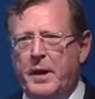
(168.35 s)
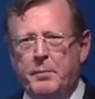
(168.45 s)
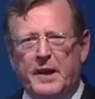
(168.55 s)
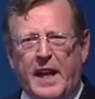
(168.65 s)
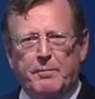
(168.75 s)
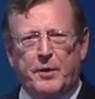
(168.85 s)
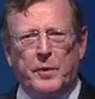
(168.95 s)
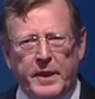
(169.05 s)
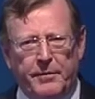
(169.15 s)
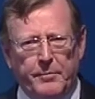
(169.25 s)
people kept
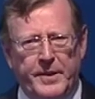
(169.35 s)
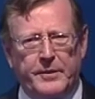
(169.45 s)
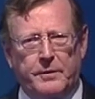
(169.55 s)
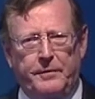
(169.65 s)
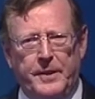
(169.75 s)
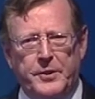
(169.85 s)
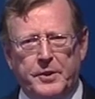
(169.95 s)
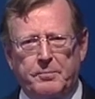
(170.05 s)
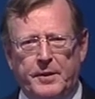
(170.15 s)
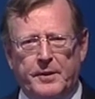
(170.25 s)
away from the
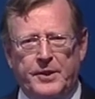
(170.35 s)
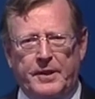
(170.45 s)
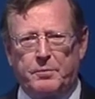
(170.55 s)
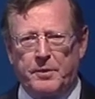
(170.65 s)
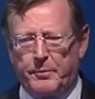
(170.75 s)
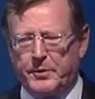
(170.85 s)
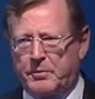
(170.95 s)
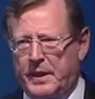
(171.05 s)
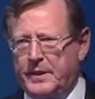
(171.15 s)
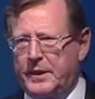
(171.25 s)
interfaces because that's where there
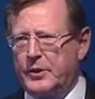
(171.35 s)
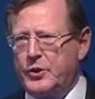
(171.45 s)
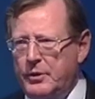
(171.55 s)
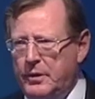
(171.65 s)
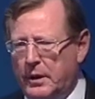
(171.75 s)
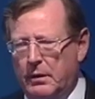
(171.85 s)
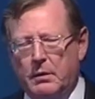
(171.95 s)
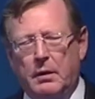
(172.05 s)
was rioting and shooting.